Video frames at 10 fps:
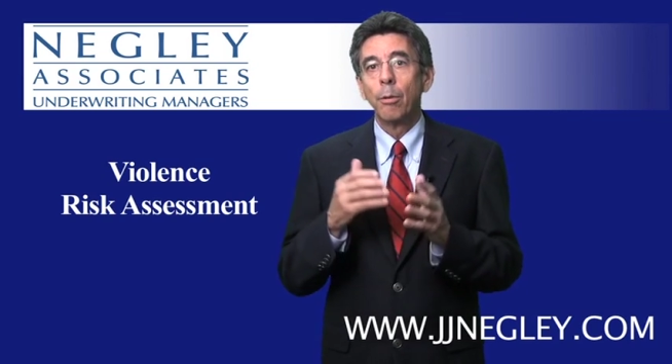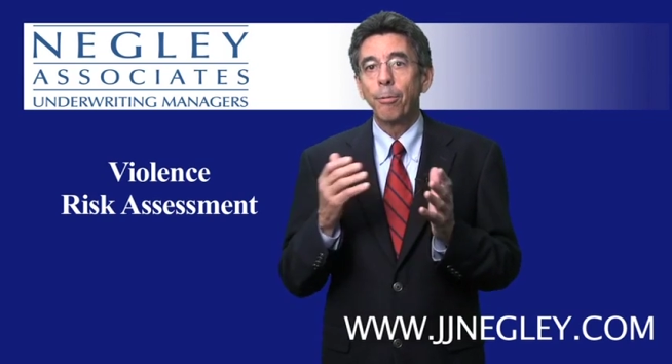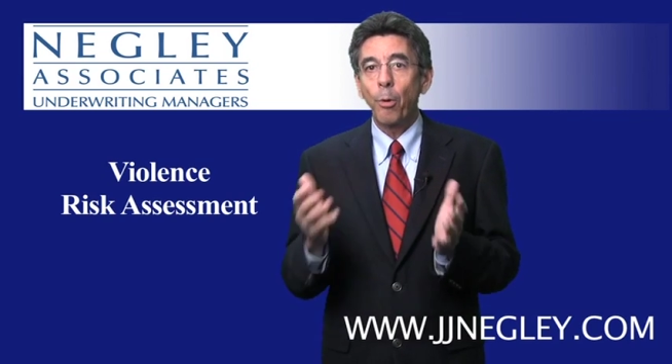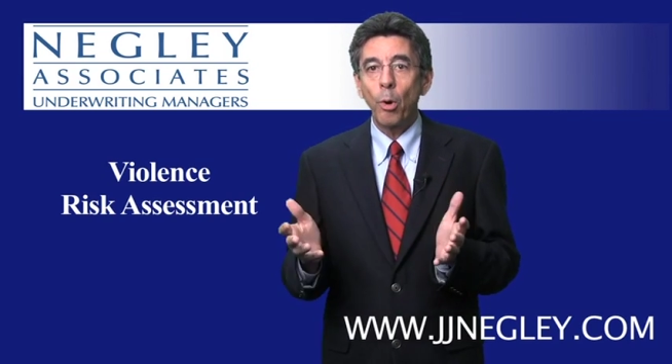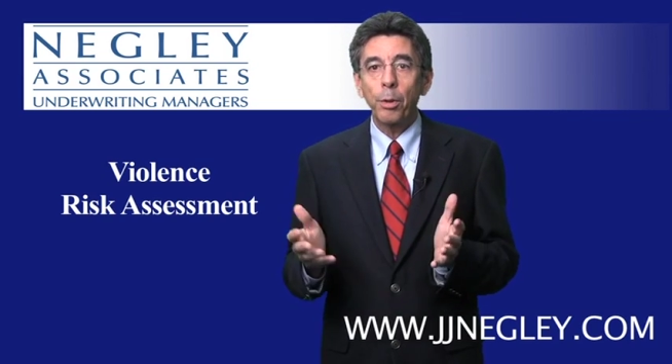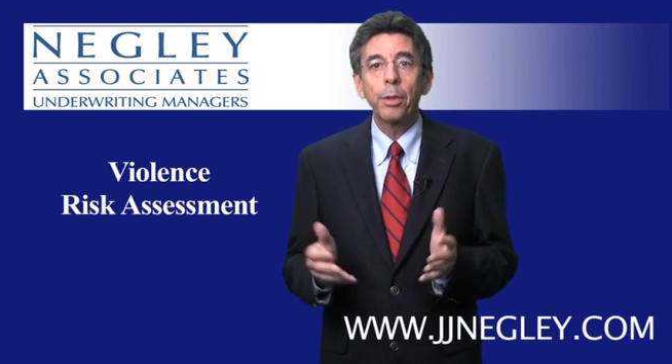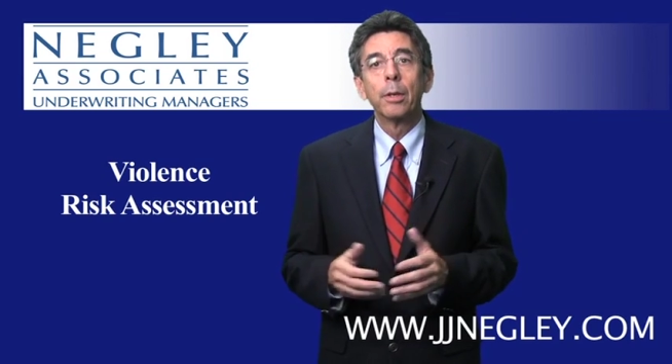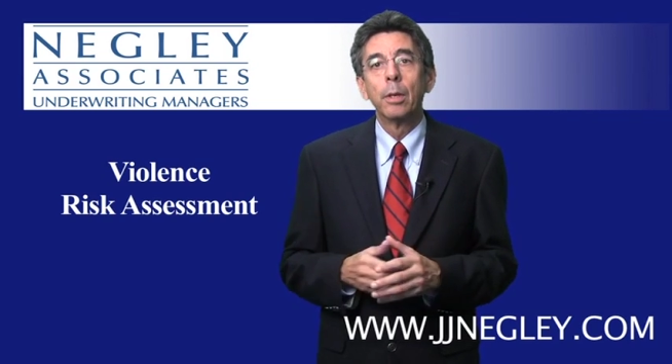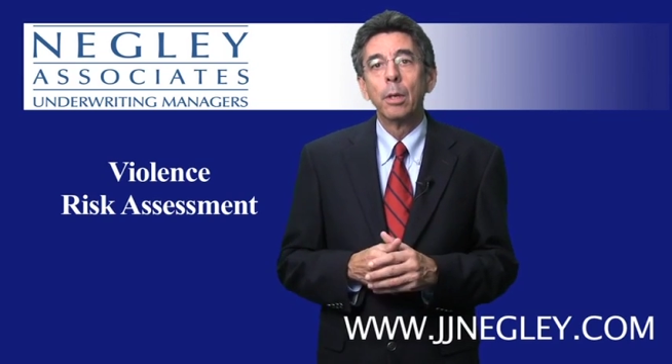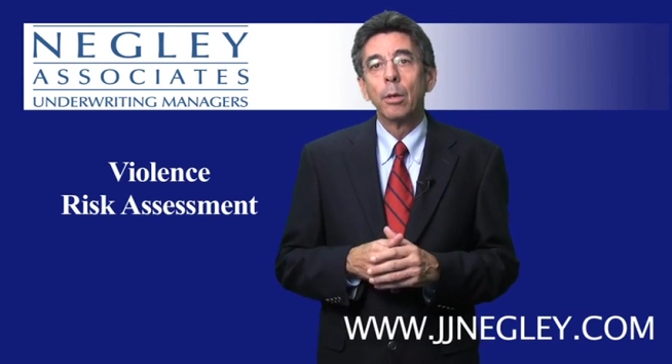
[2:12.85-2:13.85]
Fourth,
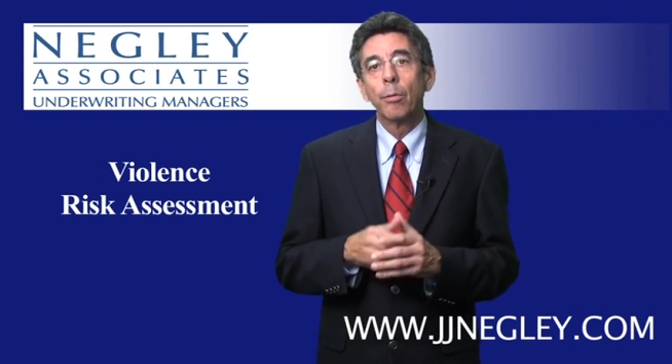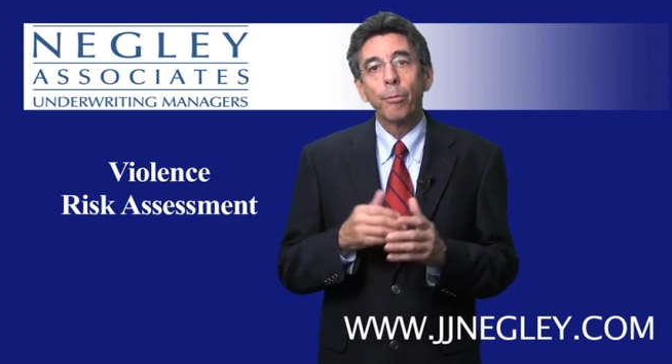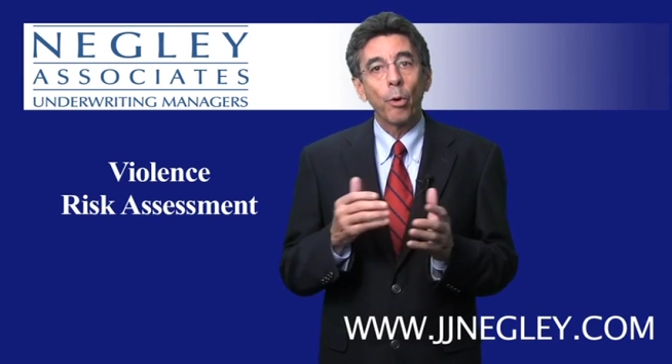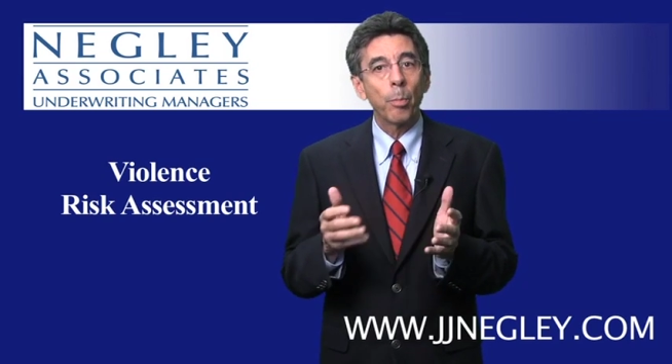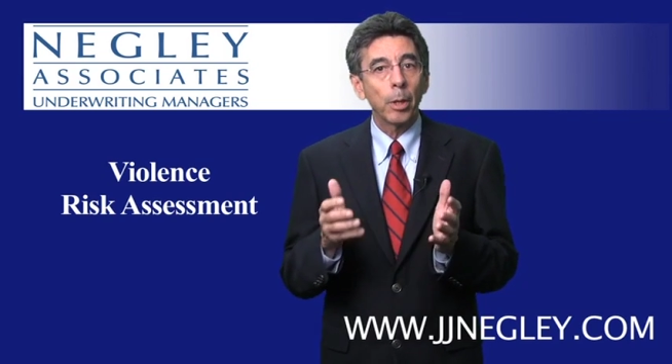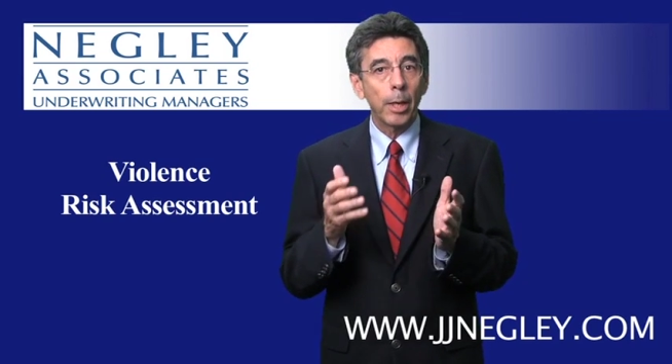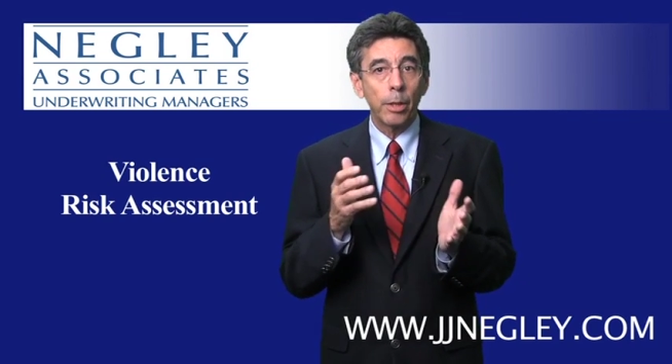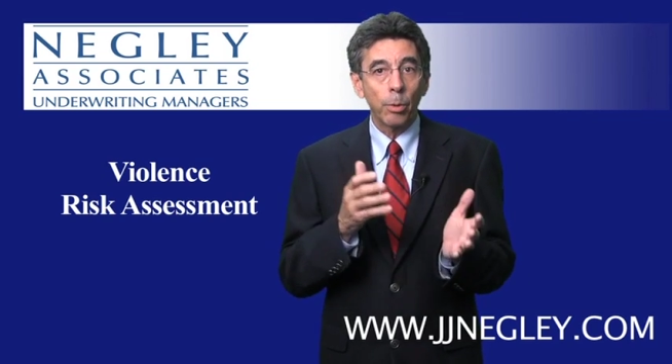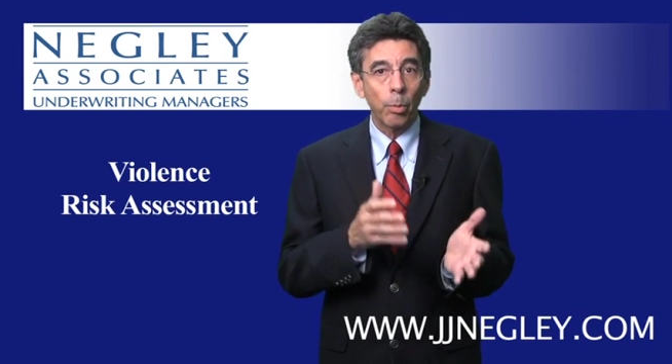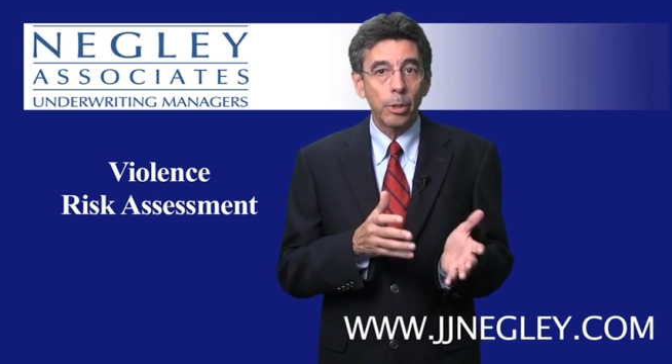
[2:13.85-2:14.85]

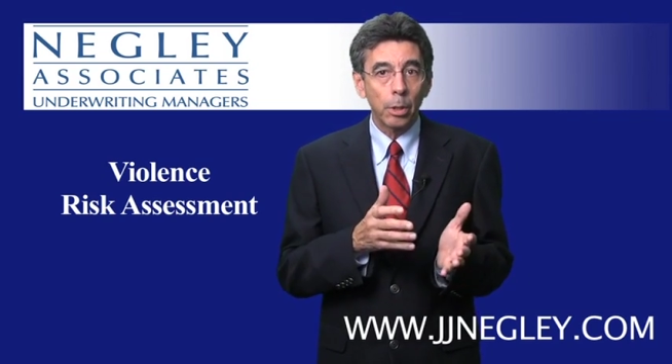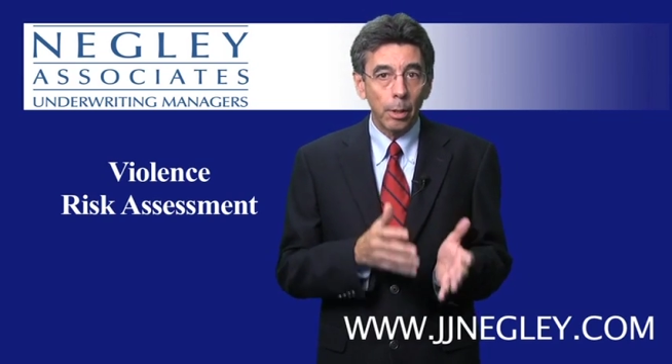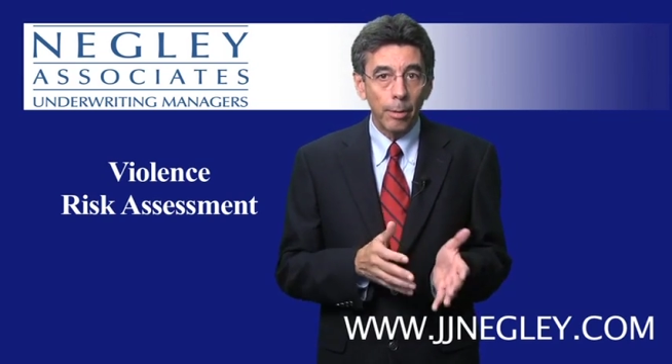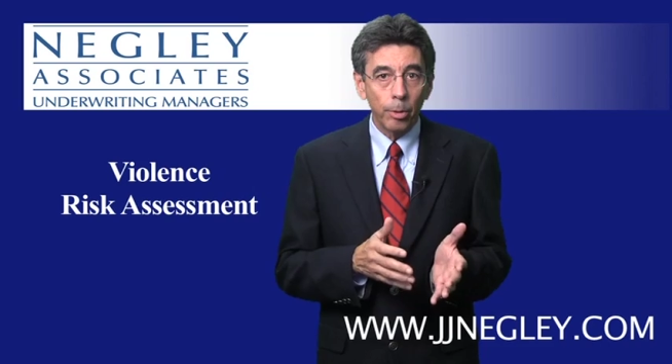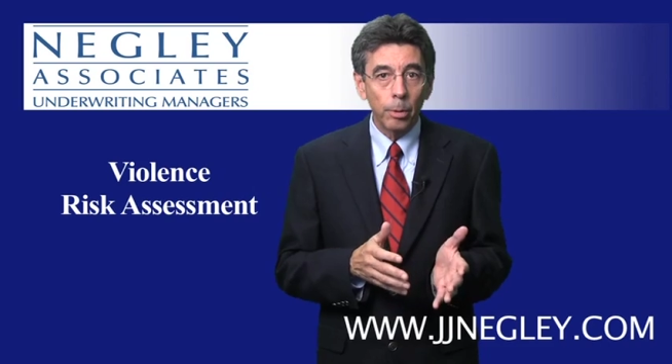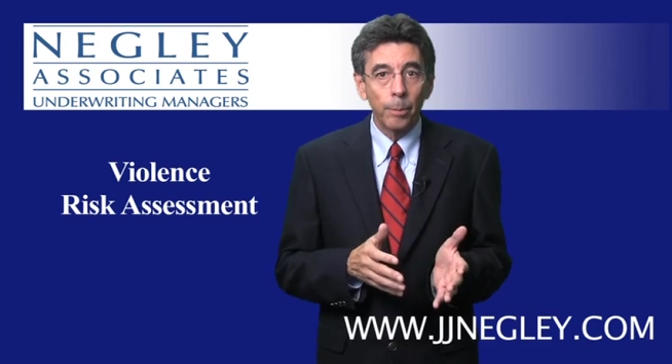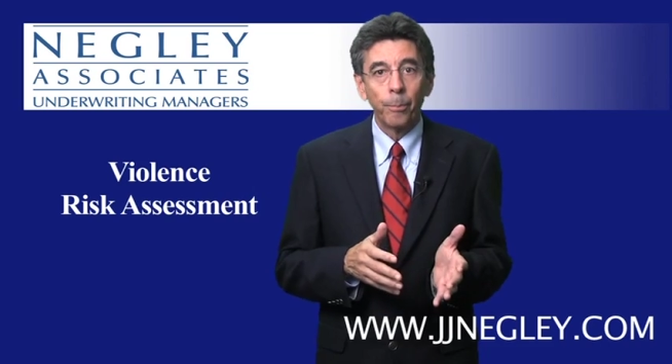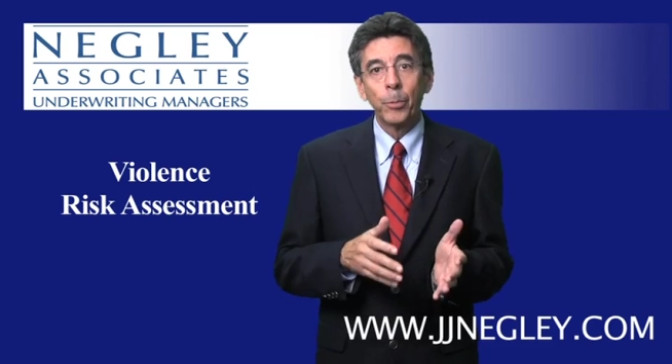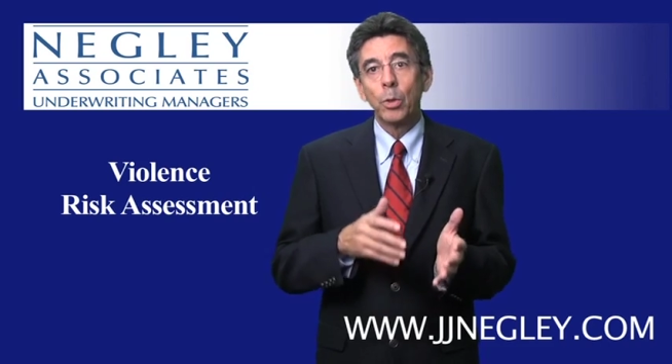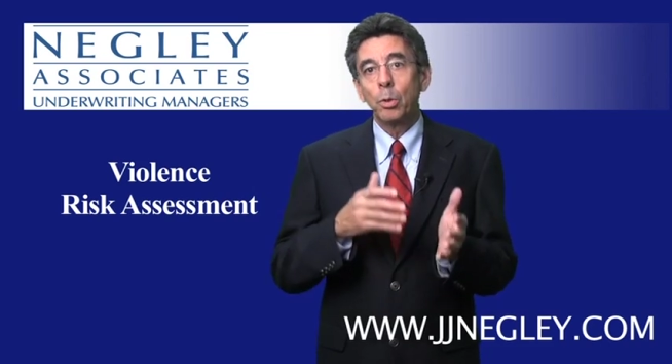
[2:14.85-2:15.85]
formulate the risk level
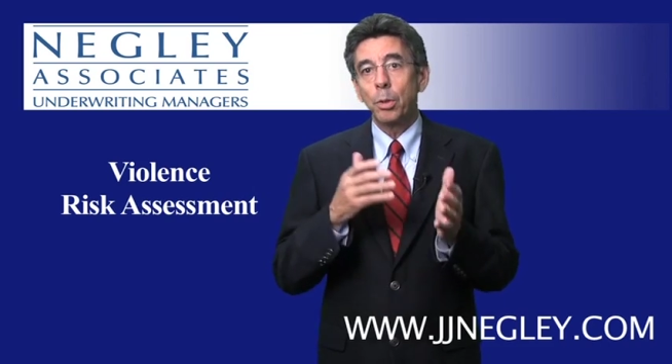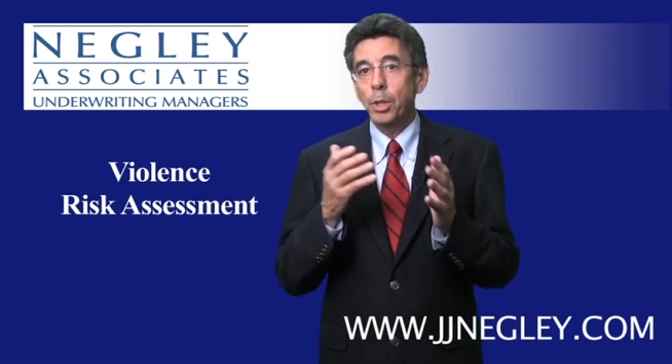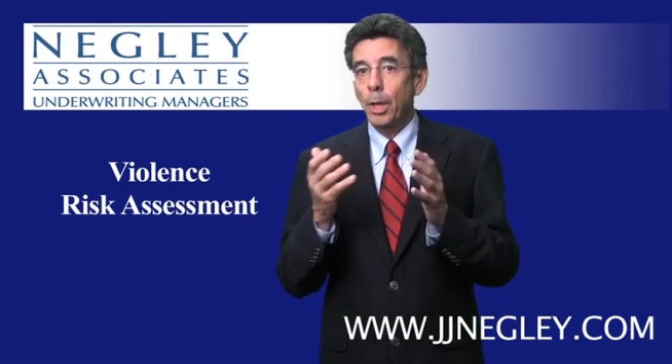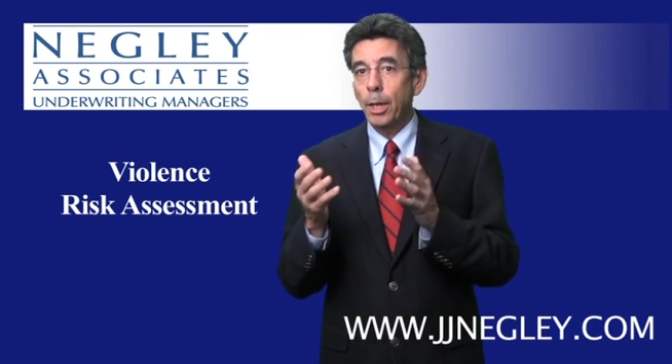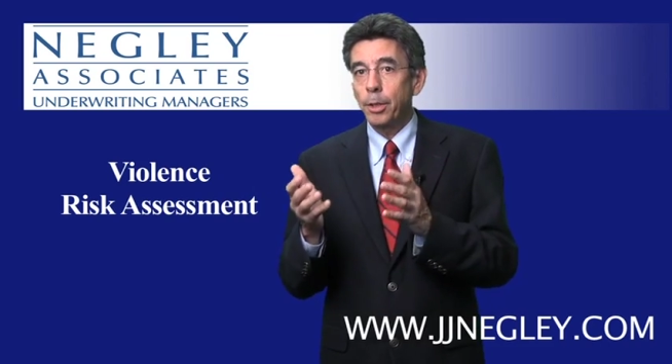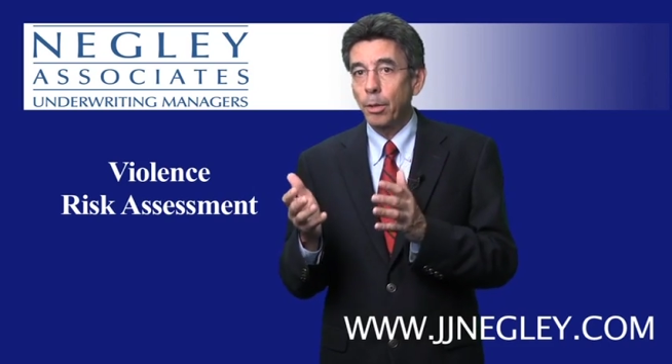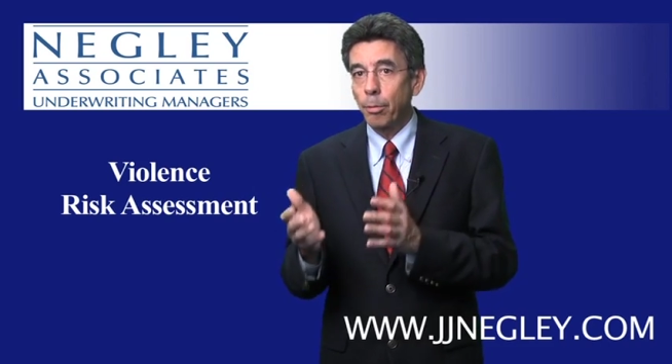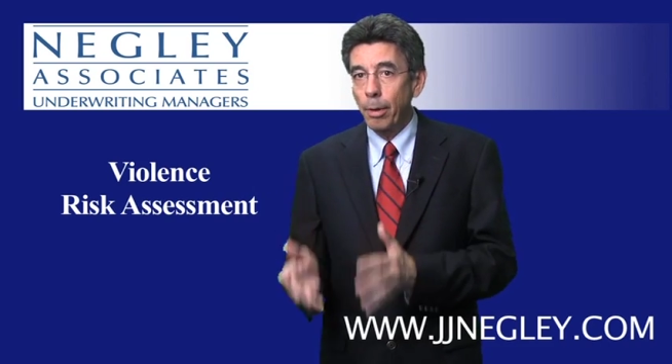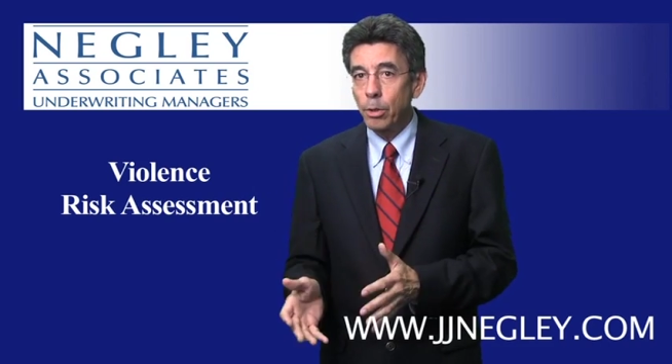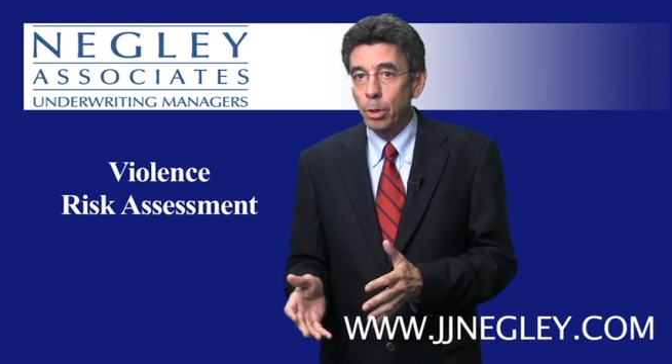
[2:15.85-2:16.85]
to decide the
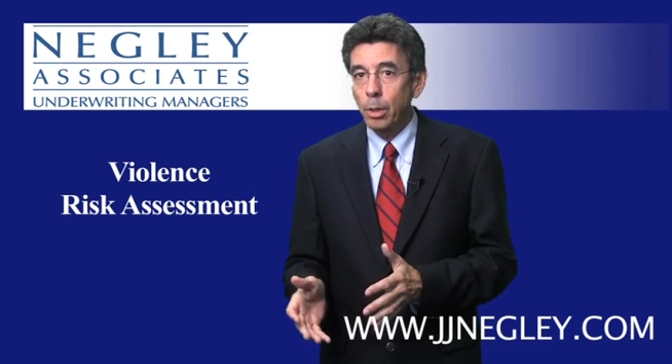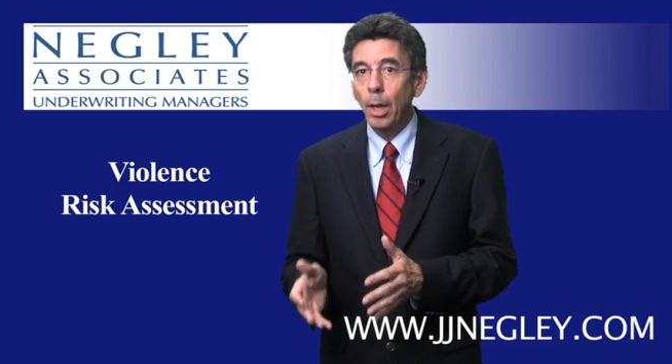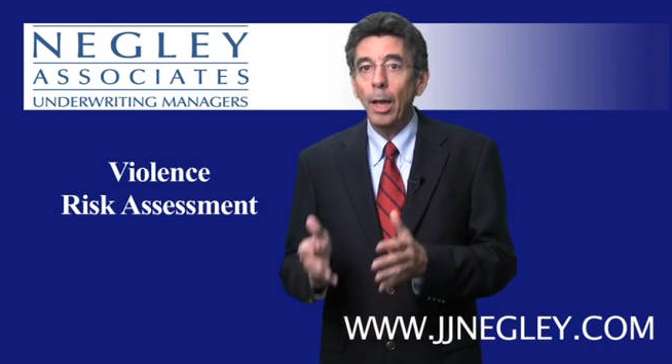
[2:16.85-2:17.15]
intervention.